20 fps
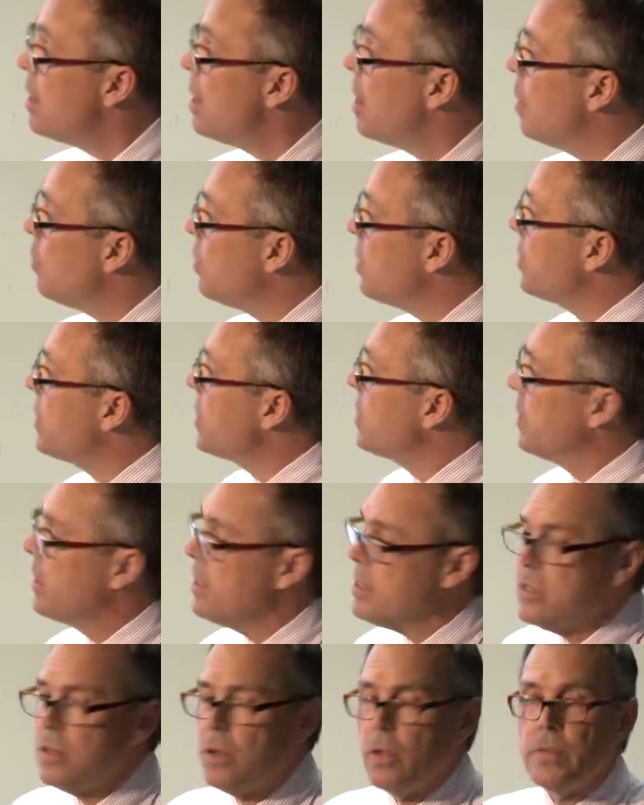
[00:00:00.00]
And one thing that
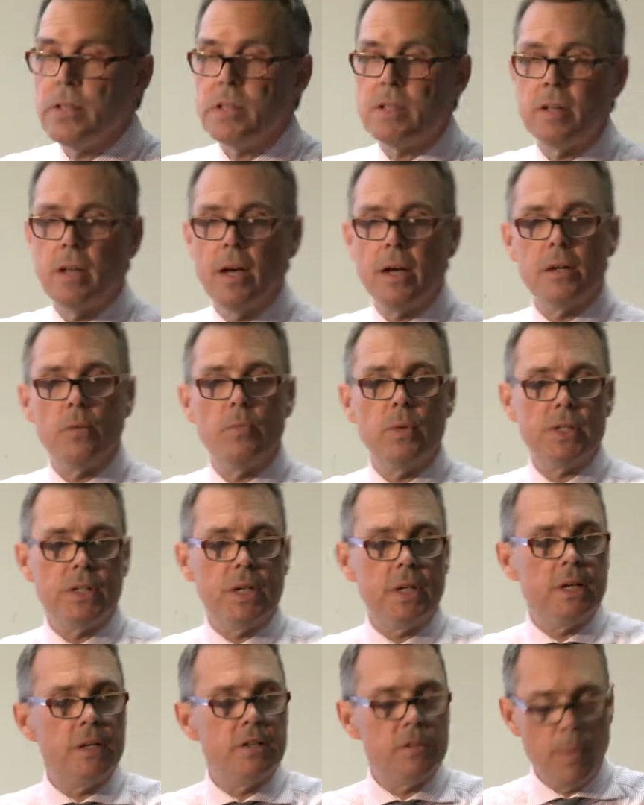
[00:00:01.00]
isn't on this slide, and which
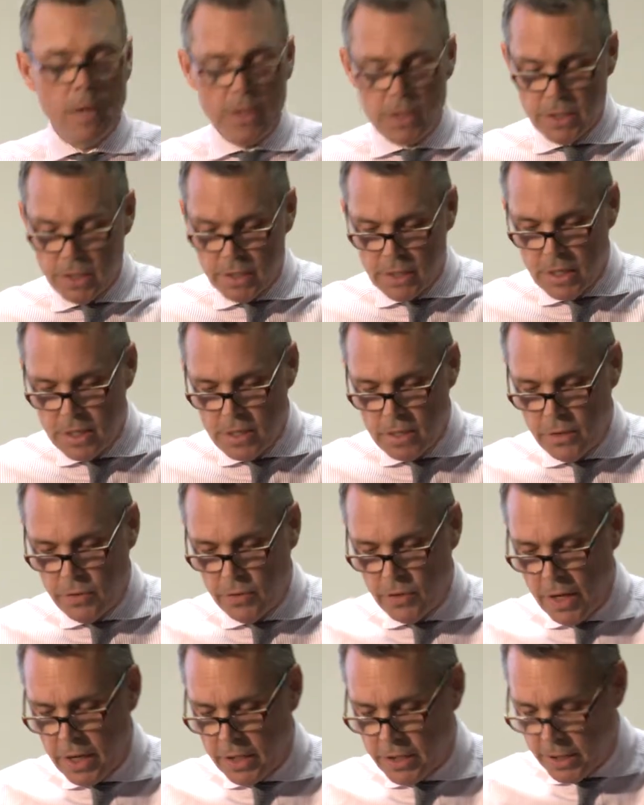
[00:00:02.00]
Ian has mentioned in his
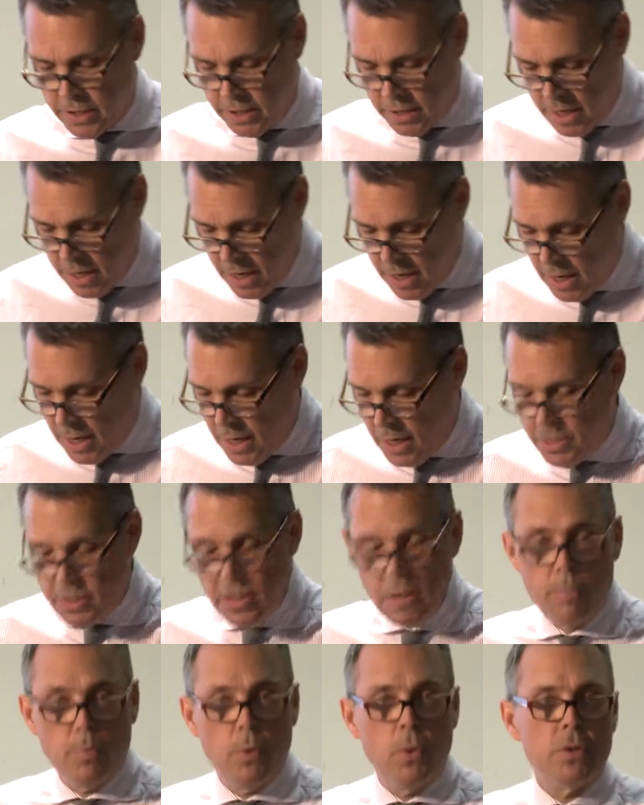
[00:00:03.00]
introduction, is
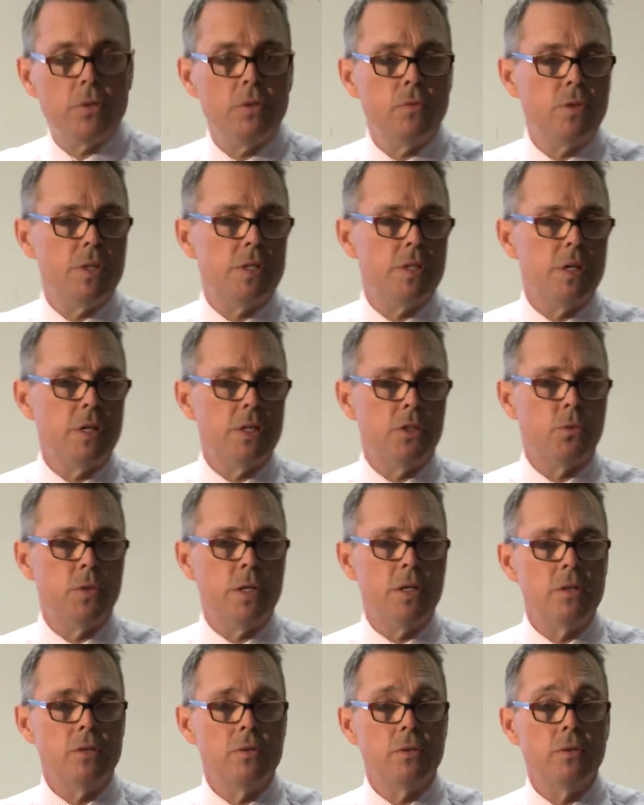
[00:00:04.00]
the important research we do.